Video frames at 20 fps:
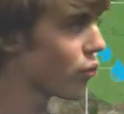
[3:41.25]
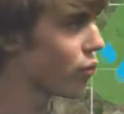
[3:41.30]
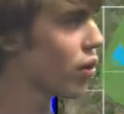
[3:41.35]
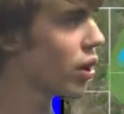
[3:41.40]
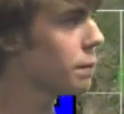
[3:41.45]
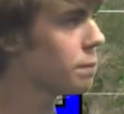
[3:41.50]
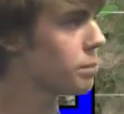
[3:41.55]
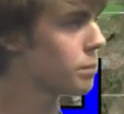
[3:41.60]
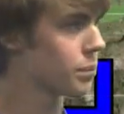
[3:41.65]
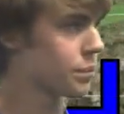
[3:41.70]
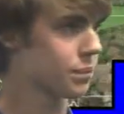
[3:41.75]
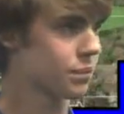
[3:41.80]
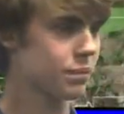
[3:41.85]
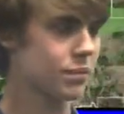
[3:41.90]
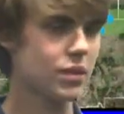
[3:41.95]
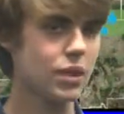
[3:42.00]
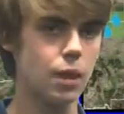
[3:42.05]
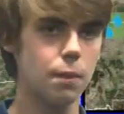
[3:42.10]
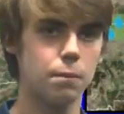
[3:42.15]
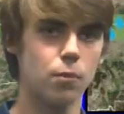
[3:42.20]
front
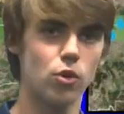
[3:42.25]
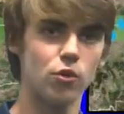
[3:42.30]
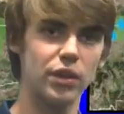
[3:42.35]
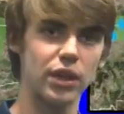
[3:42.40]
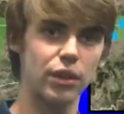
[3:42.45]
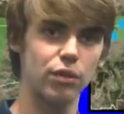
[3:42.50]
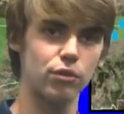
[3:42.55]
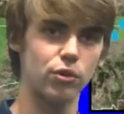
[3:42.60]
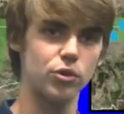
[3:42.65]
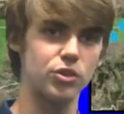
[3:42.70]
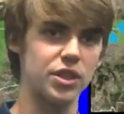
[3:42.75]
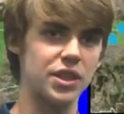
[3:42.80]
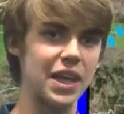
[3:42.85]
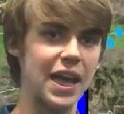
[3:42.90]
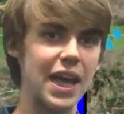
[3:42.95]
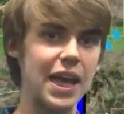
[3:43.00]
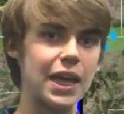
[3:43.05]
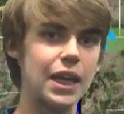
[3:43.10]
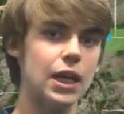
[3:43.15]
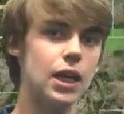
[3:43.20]
moving through
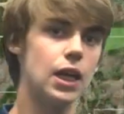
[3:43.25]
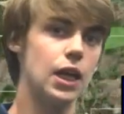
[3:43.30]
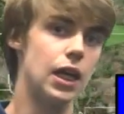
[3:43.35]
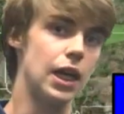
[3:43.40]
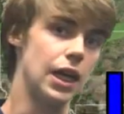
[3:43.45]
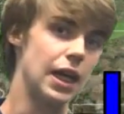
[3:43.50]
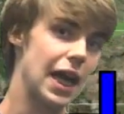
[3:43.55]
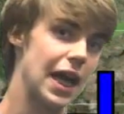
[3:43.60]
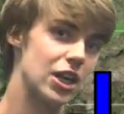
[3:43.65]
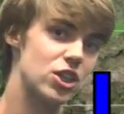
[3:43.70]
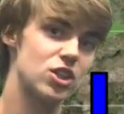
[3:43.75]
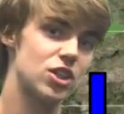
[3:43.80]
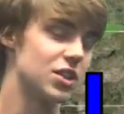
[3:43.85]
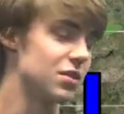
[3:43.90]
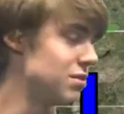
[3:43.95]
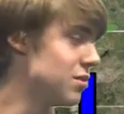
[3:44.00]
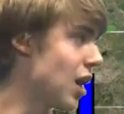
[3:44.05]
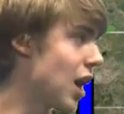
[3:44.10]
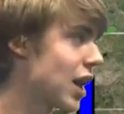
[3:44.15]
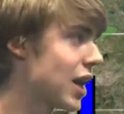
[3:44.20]
today, it actually
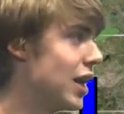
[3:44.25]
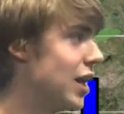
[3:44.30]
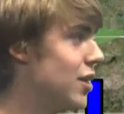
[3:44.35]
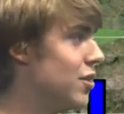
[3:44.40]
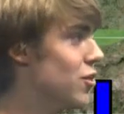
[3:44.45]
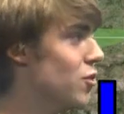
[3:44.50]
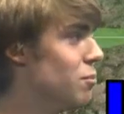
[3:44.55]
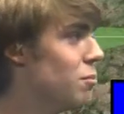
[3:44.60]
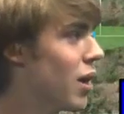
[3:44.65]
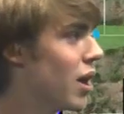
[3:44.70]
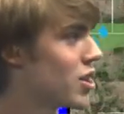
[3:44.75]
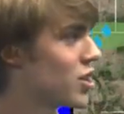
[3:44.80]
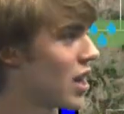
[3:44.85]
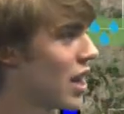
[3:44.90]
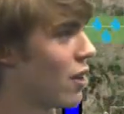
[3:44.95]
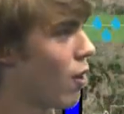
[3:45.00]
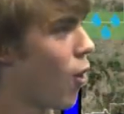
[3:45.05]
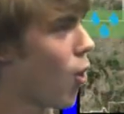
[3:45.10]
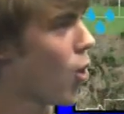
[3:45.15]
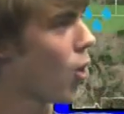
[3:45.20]
not going to do much
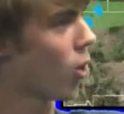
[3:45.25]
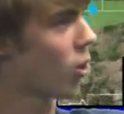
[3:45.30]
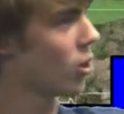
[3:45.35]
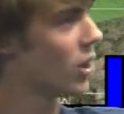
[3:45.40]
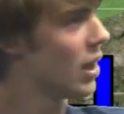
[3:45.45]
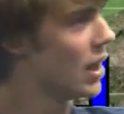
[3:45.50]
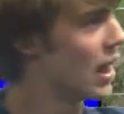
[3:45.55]
at all